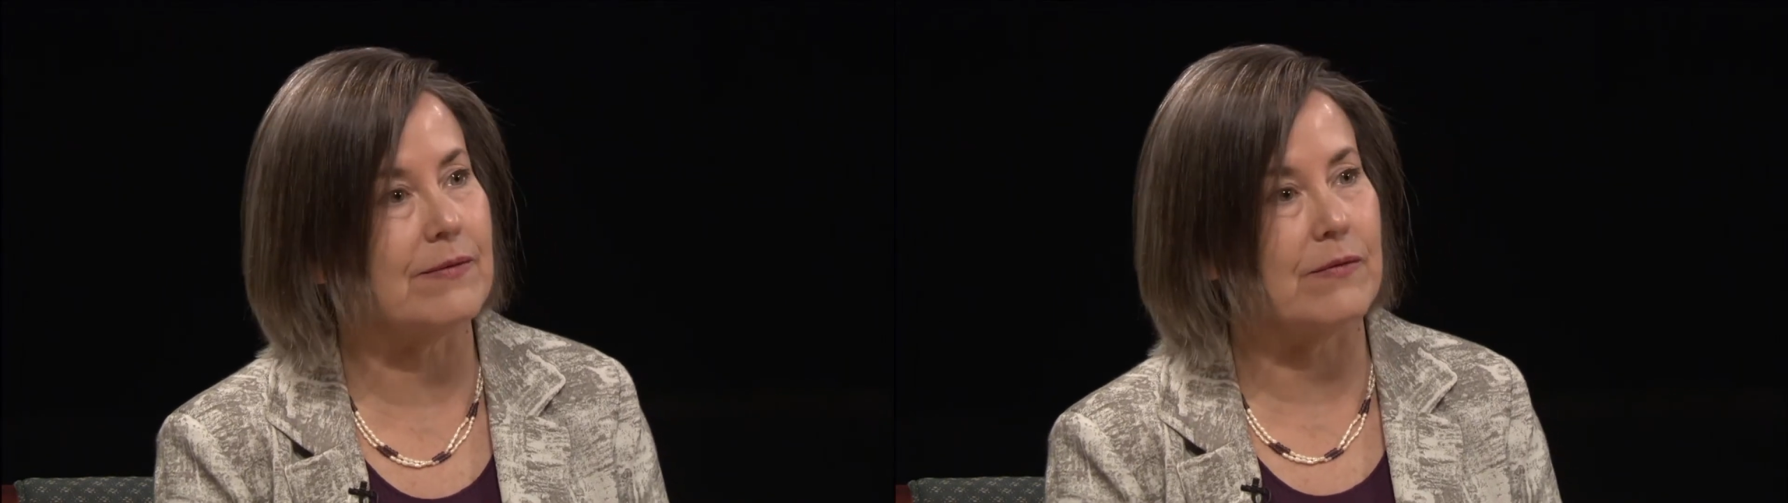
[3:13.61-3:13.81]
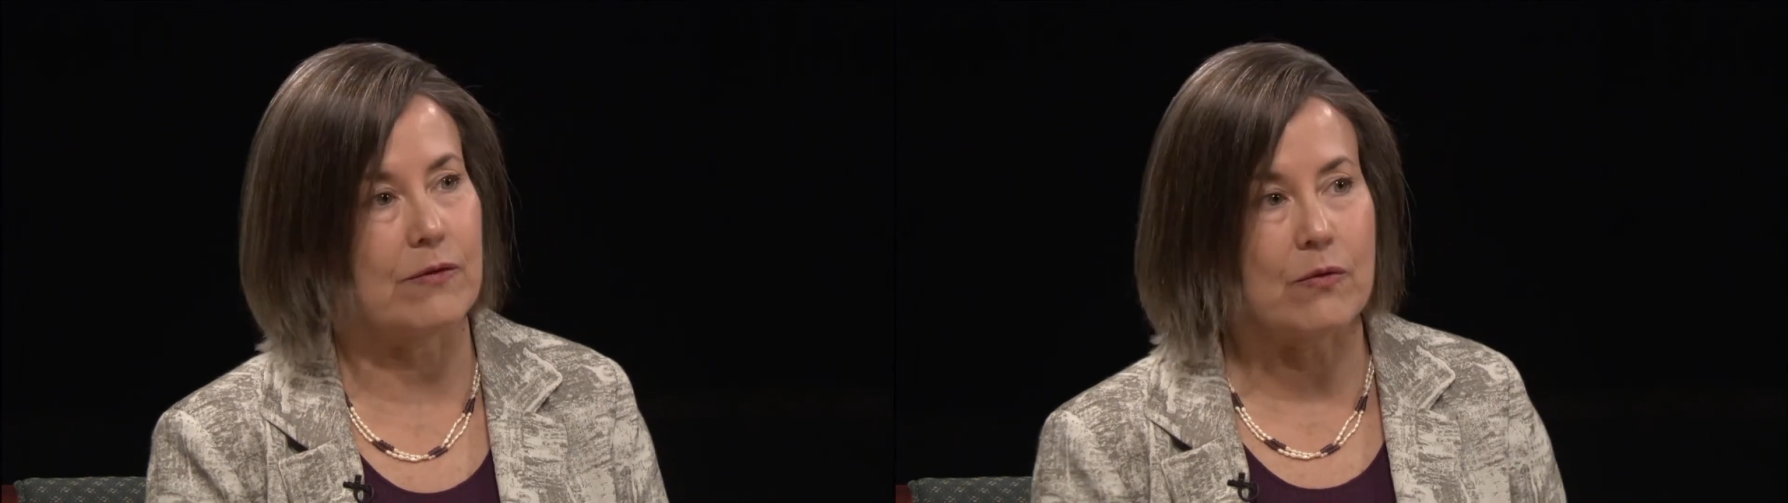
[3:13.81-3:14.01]

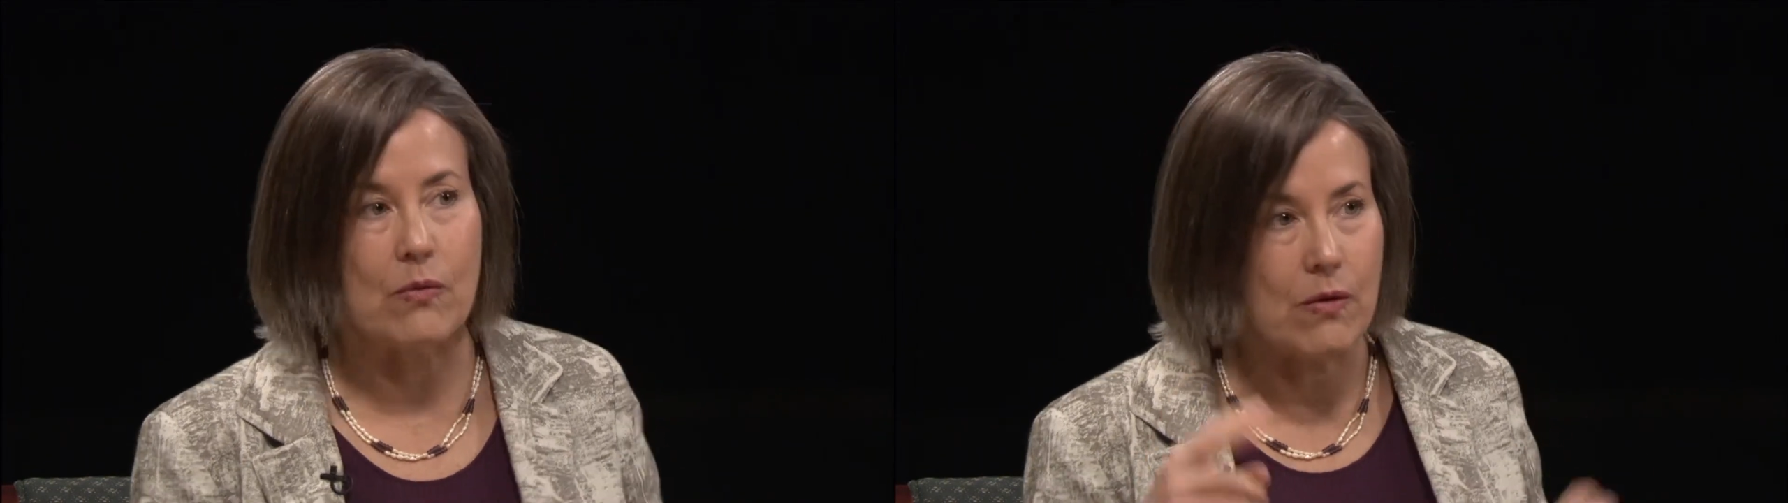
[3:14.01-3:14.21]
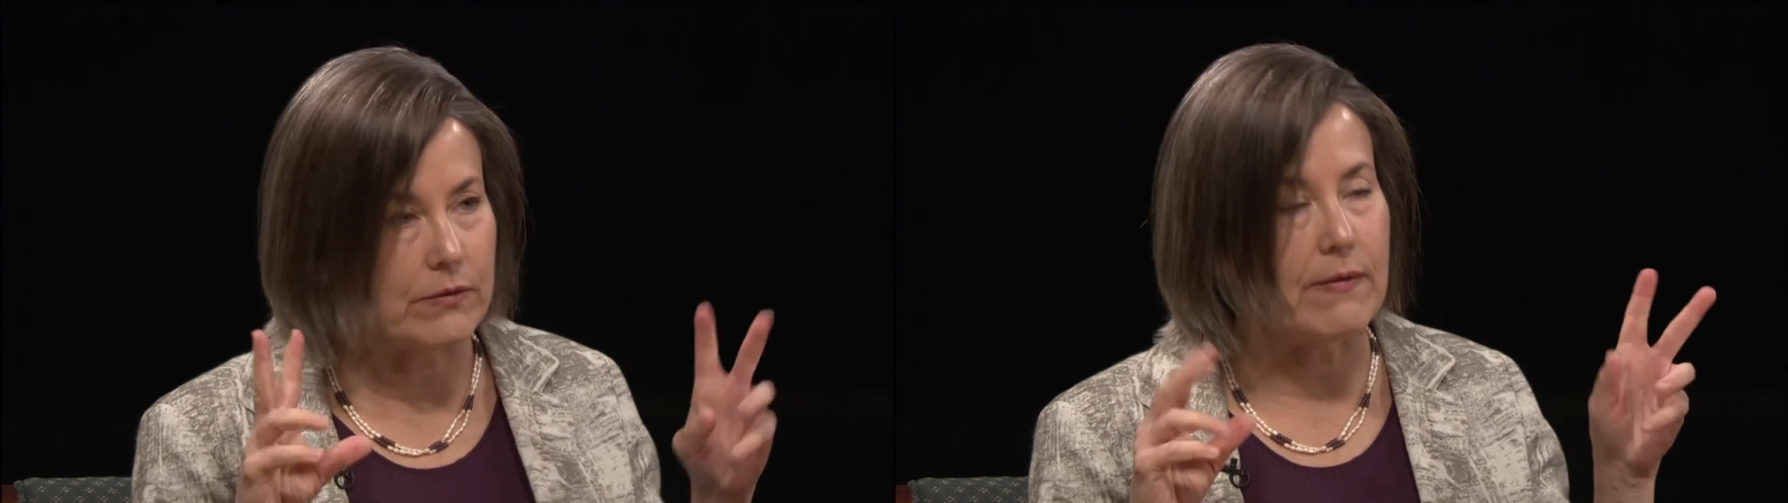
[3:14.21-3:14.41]
the
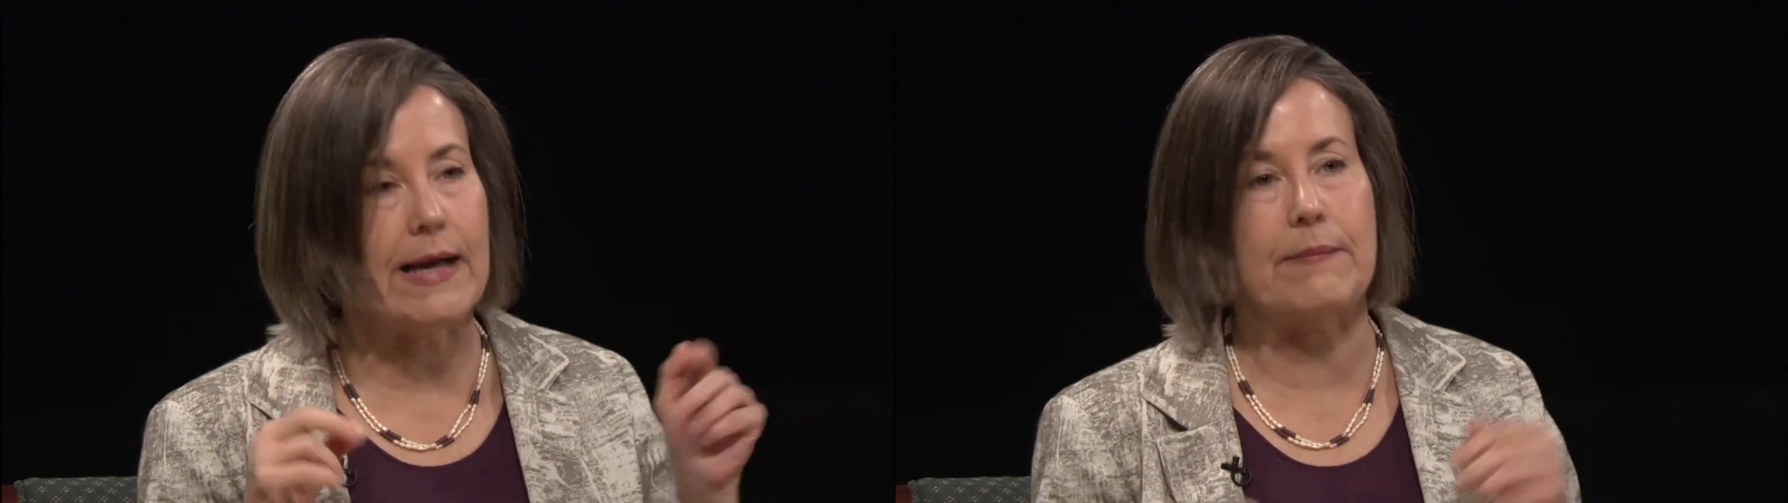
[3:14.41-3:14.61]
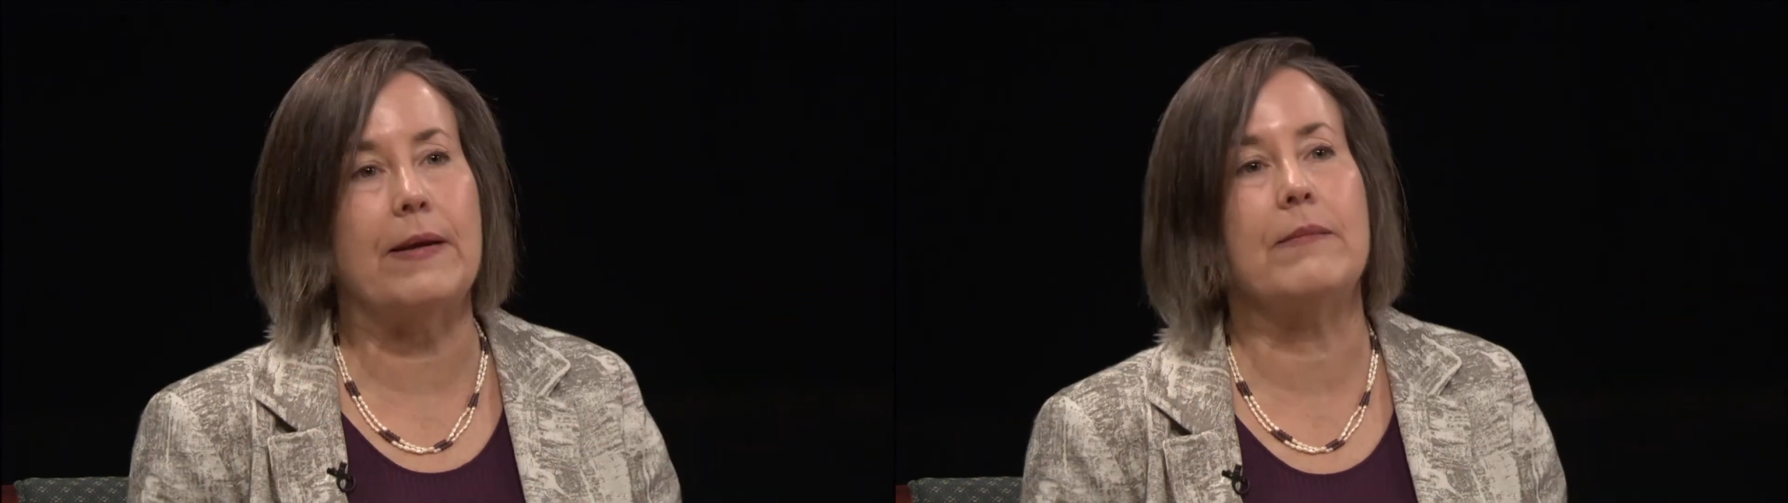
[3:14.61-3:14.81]
so-called
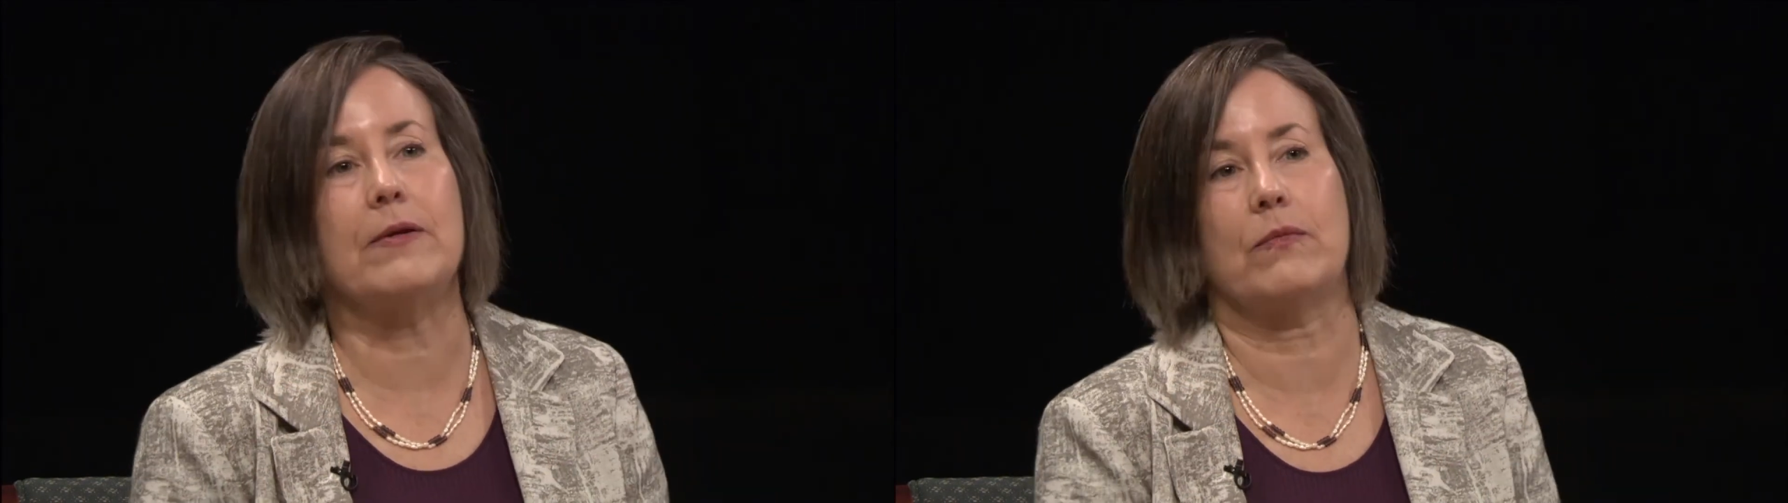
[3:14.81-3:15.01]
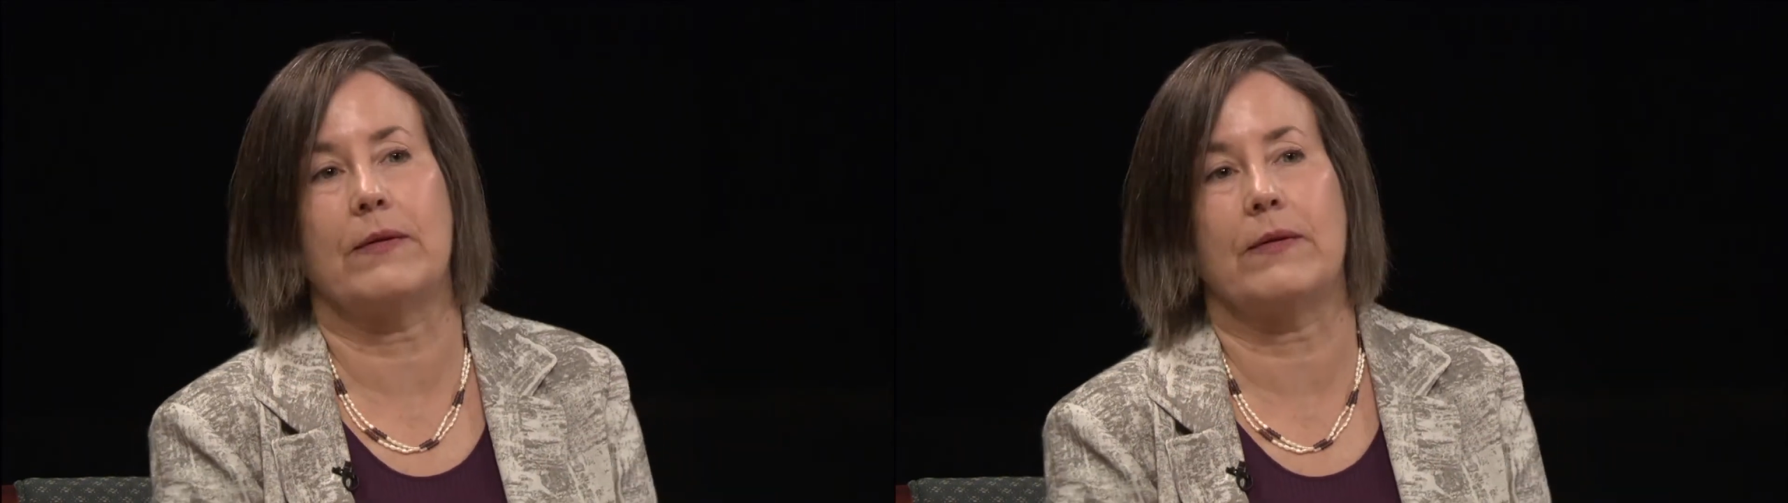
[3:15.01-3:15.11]
crack babies,